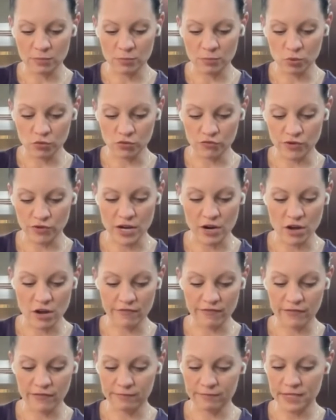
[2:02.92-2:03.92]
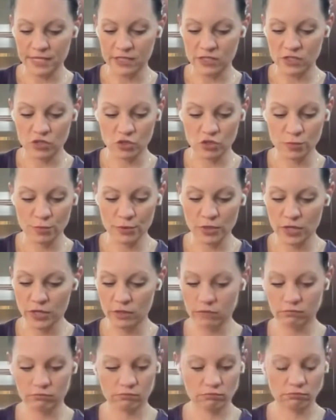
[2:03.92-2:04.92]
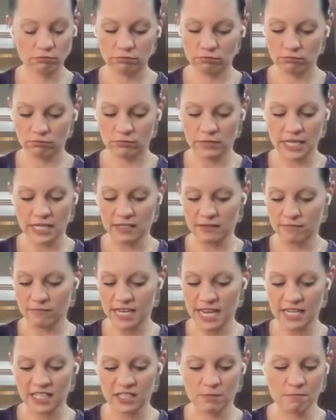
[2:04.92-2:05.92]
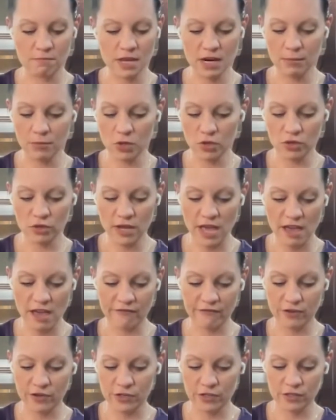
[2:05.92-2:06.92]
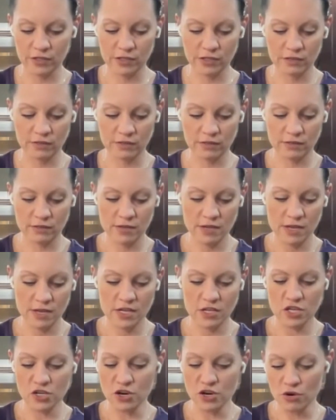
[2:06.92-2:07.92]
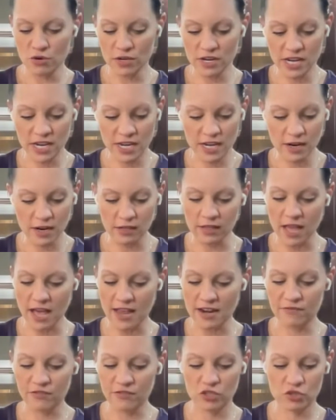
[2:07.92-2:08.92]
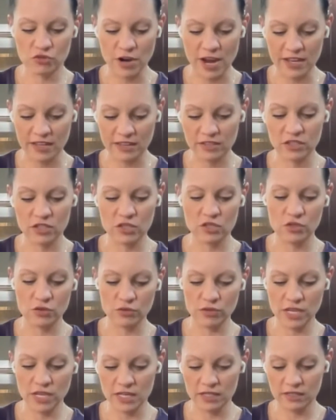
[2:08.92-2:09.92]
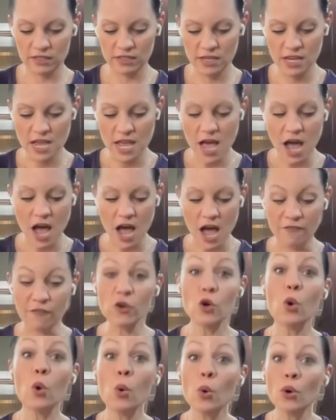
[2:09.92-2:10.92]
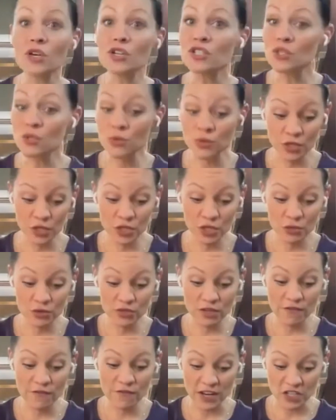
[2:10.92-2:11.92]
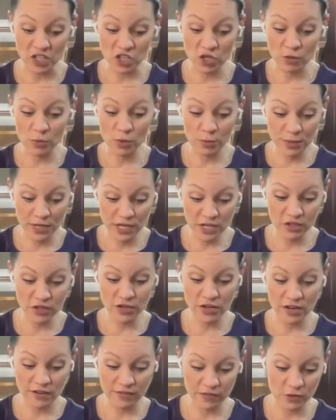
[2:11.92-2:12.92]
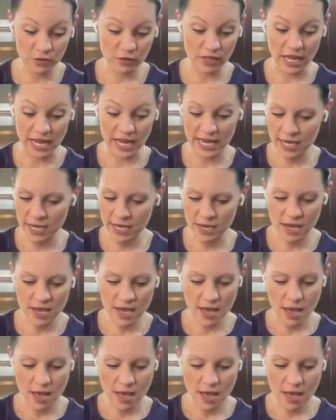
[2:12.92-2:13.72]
just pulls right off. It's super, it takes minimal effort. You don't need a lot of strength to do this. Of course, you could use a vegetable peeler if you like,